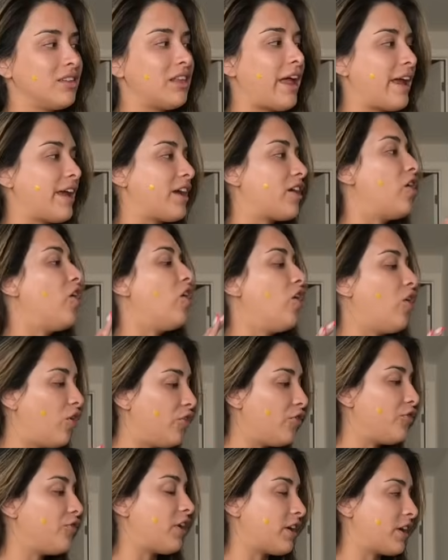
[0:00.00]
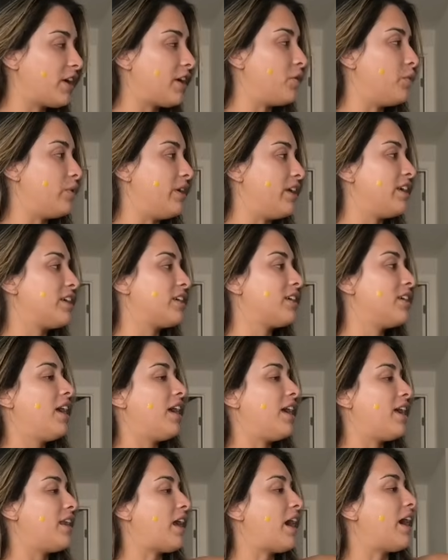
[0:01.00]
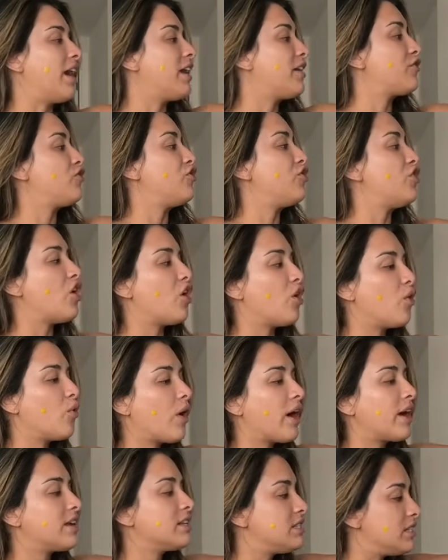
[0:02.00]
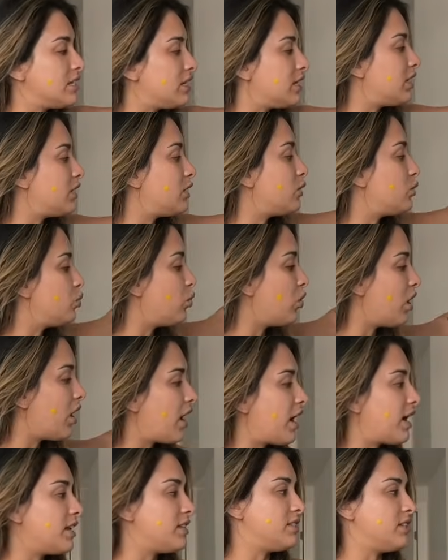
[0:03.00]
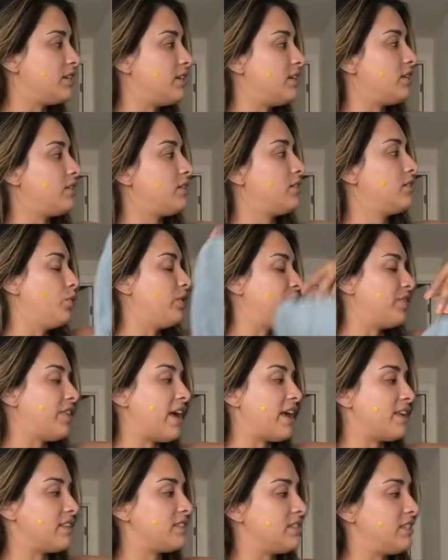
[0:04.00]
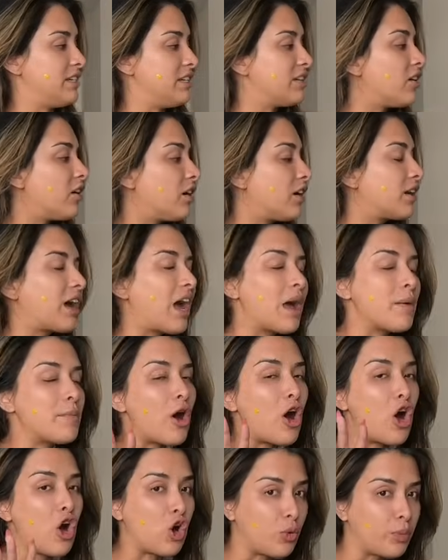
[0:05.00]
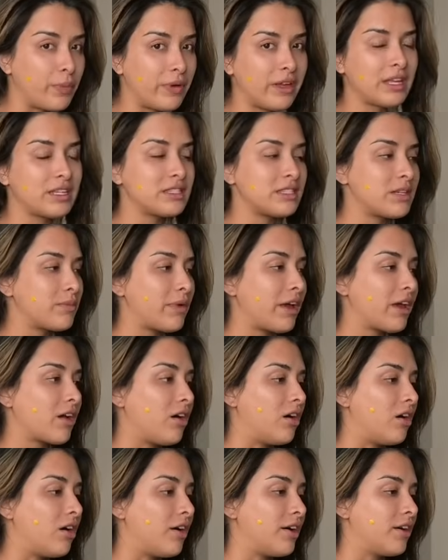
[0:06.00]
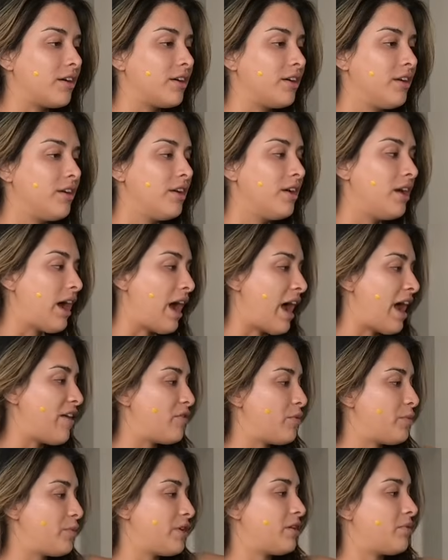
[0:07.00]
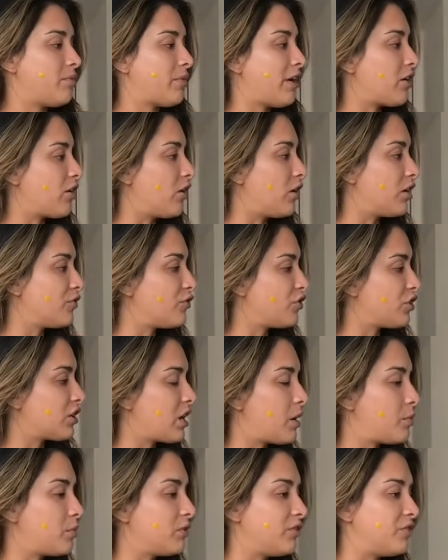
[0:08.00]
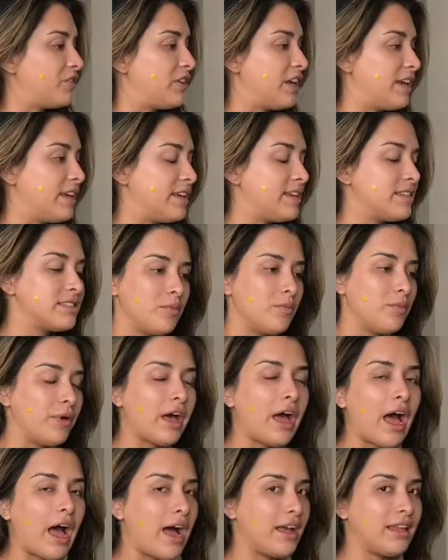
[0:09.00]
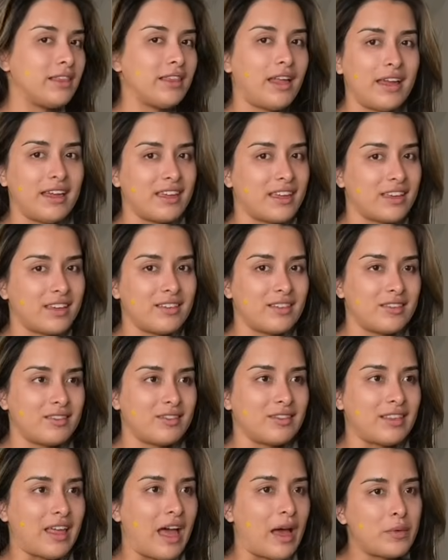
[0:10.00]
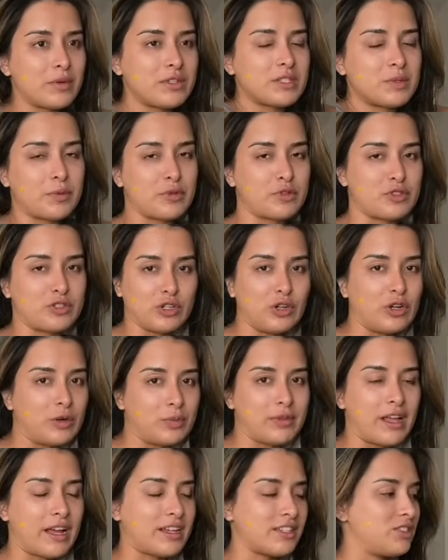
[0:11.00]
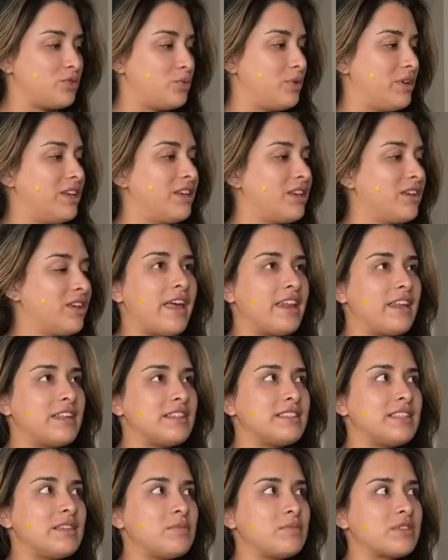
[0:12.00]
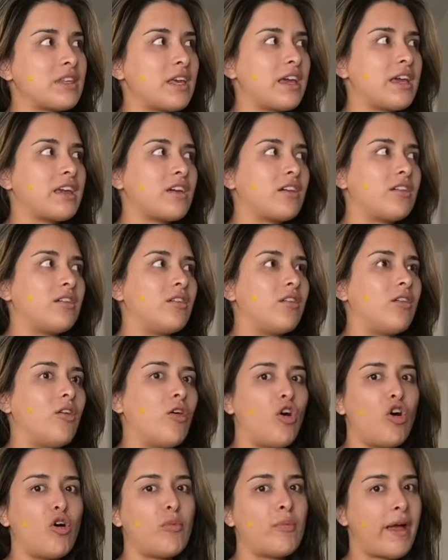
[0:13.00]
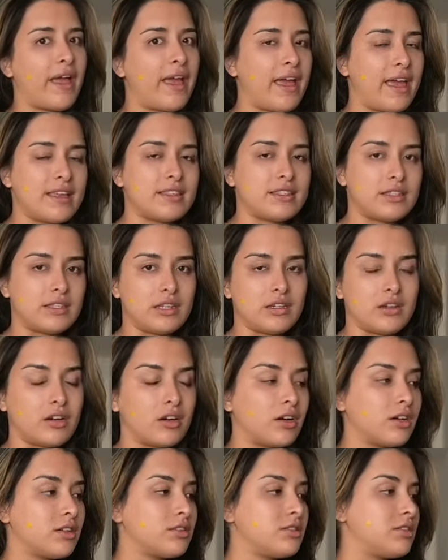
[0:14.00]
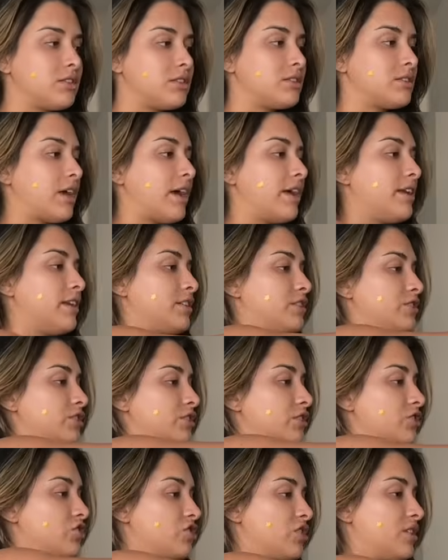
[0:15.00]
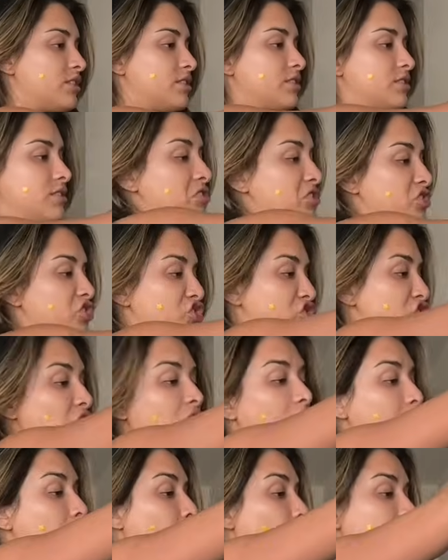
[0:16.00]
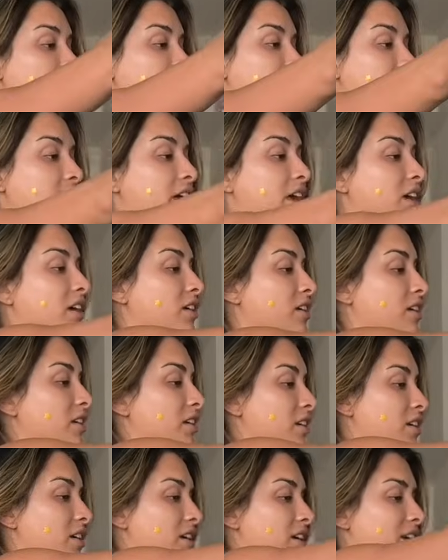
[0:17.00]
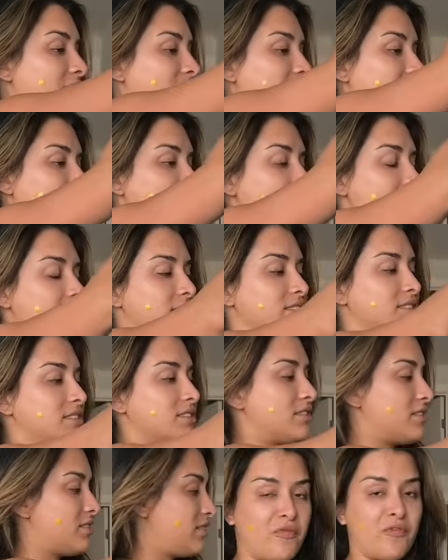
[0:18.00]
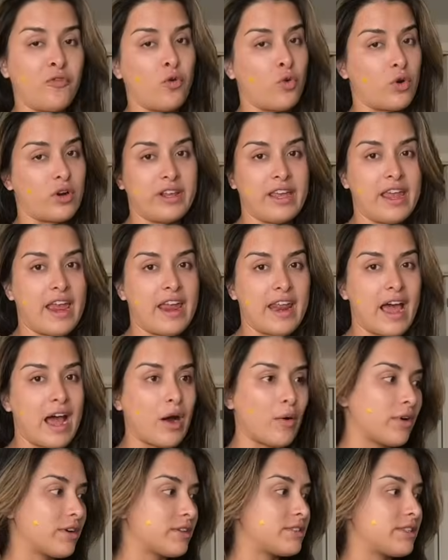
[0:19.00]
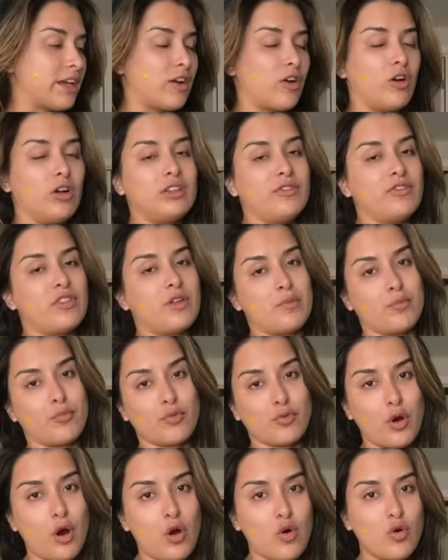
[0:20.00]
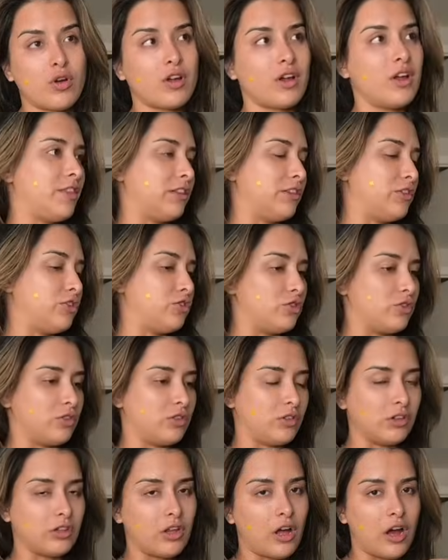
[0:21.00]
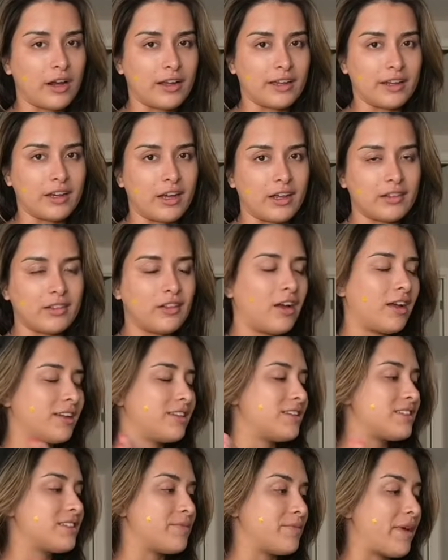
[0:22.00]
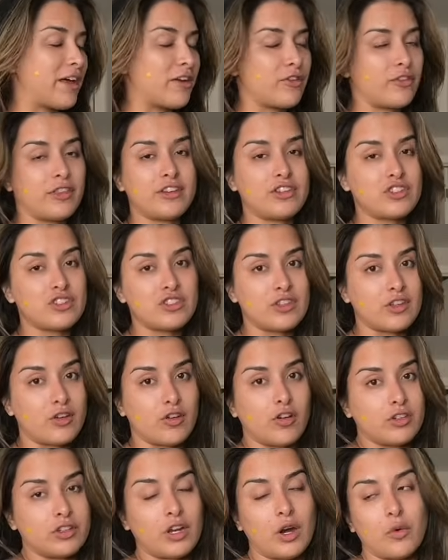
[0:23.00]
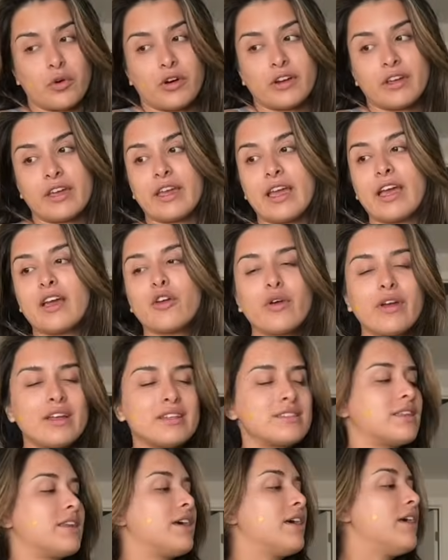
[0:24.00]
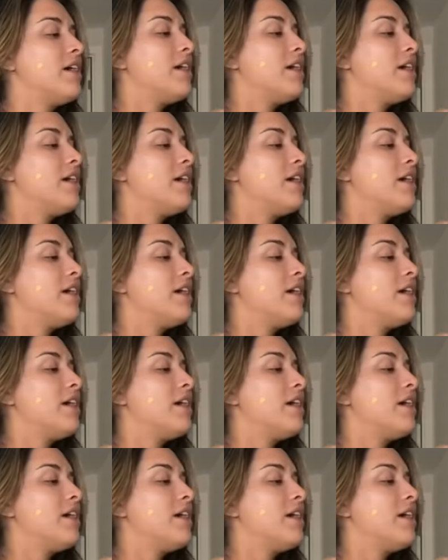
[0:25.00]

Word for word: like all fucking week, and I have no idea what I did with the SD card. I'm hoping it's in my car. I haven't been in my car for a couple of days, but I like, that was supposed to go up last week, and it seems like all my SD cards decided to just stop working in the last 48 hours like all of them broke the little lock and unlock it doesn't matter they just they're all not working and granted